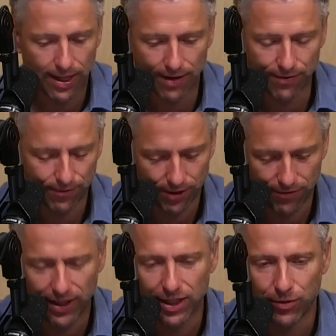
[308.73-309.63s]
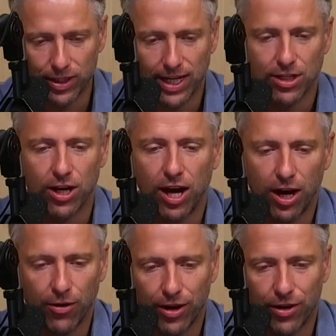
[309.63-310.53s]
And then I, I finally realized,
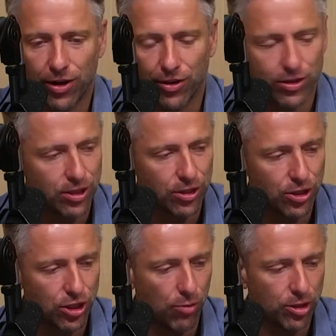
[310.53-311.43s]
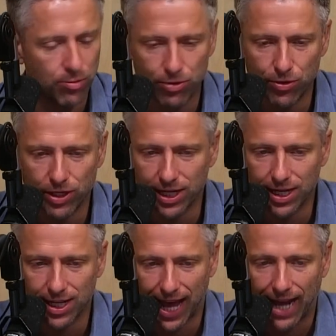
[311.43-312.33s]
no, no, no, there's, there's so much
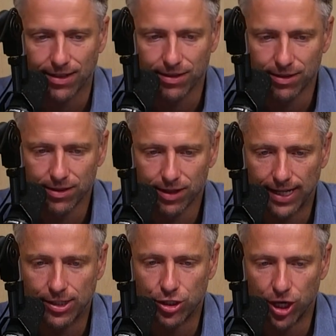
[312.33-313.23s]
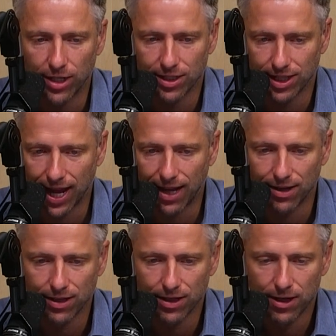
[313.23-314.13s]
beauty in that and just
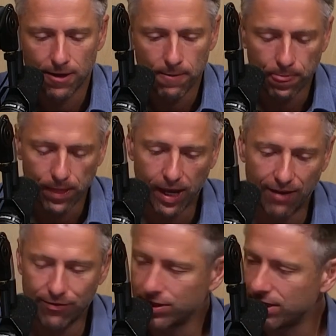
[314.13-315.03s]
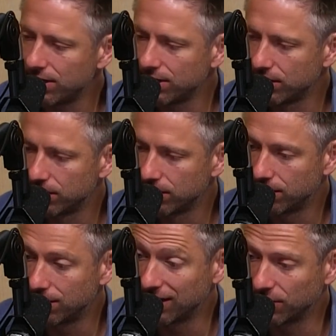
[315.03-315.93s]
that. Every
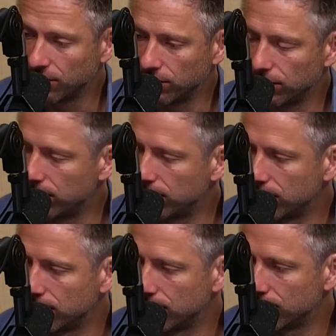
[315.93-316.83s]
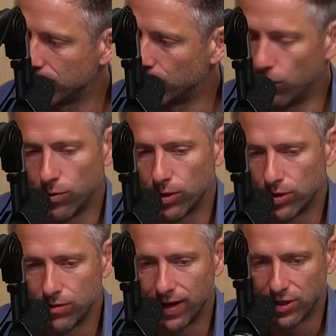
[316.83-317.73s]
single World
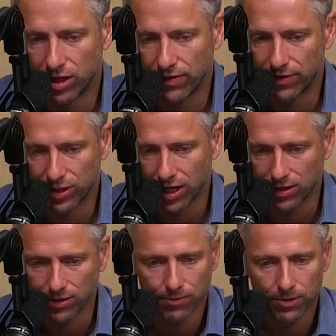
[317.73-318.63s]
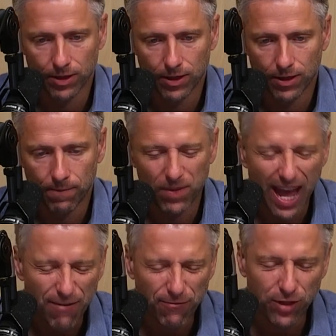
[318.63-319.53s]
War Two veteran I've ever talked to,
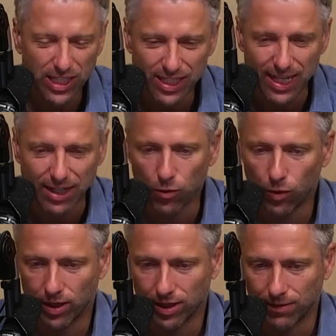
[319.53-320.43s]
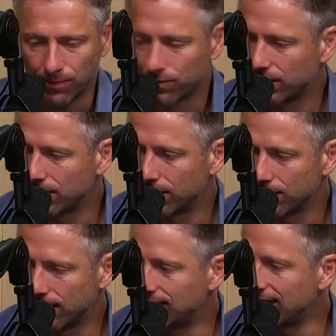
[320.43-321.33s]
every single one of them
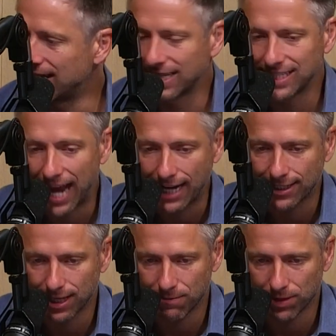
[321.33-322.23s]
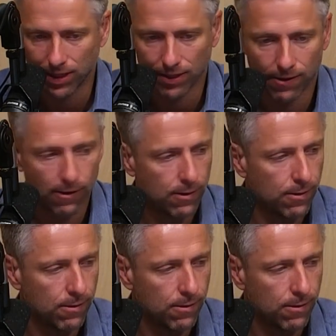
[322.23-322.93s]
has said the exact same thing.